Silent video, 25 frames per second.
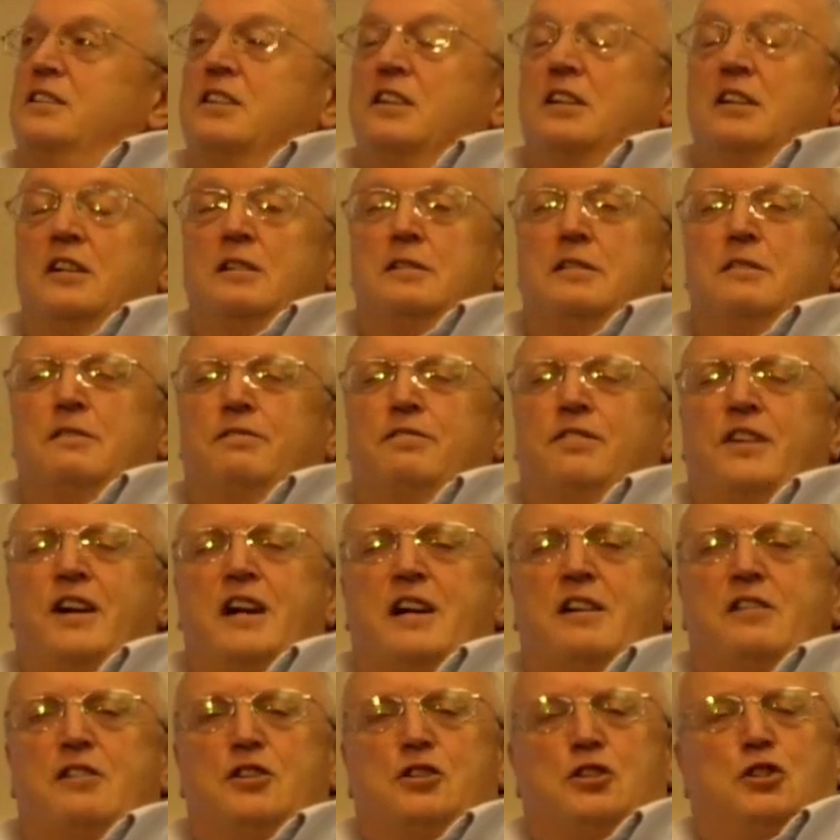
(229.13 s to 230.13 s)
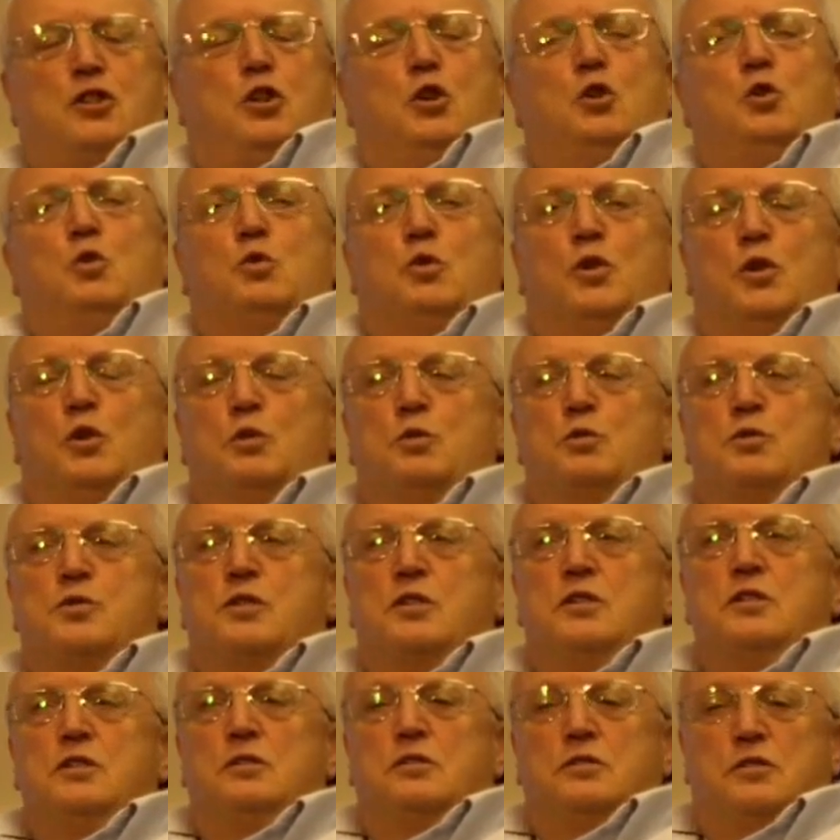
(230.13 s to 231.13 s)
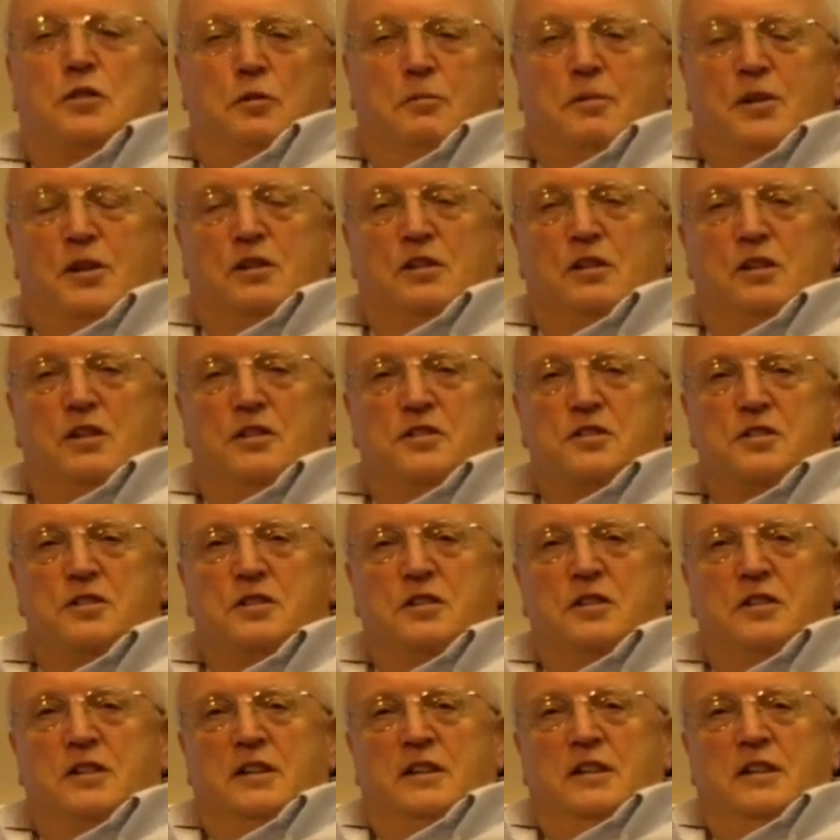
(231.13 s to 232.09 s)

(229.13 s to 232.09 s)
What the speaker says: there are various gurus that you'll come across.